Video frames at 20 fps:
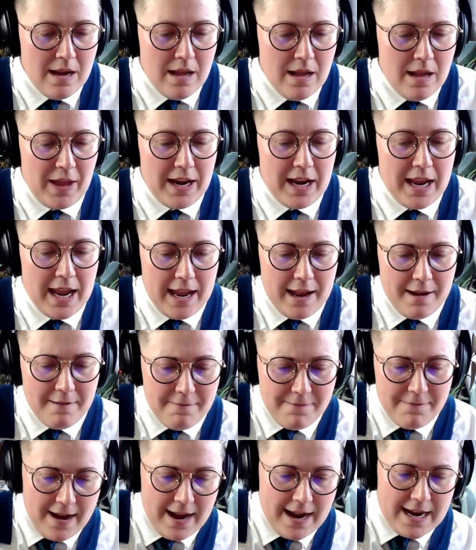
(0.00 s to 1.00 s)
They
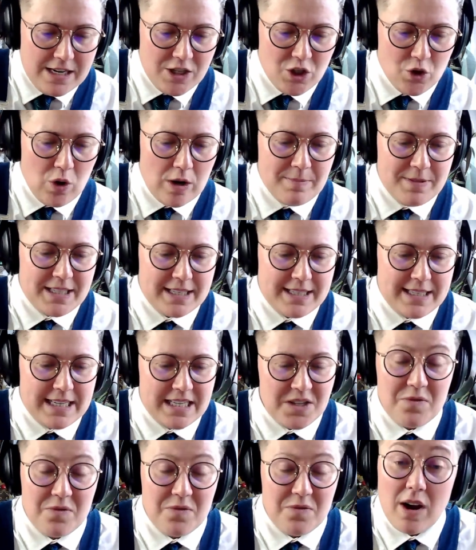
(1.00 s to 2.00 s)
have a scrum
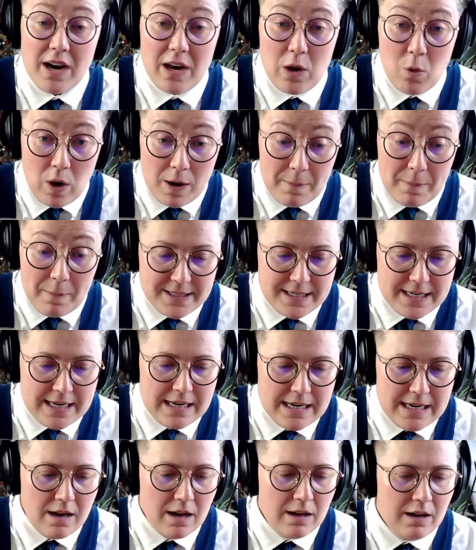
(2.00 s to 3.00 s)
success of 91%,